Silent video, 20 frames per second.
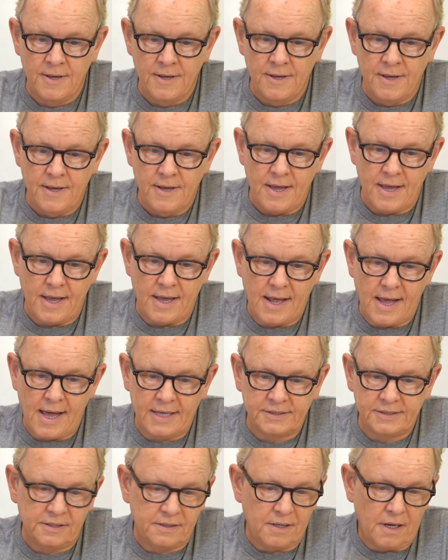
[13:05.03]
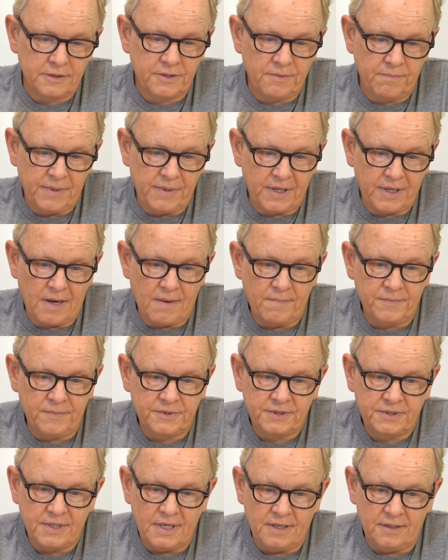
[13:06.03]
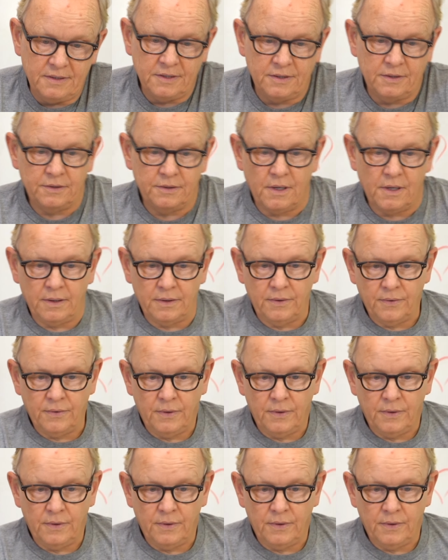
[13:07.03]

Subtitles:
as it also becomes a little longer,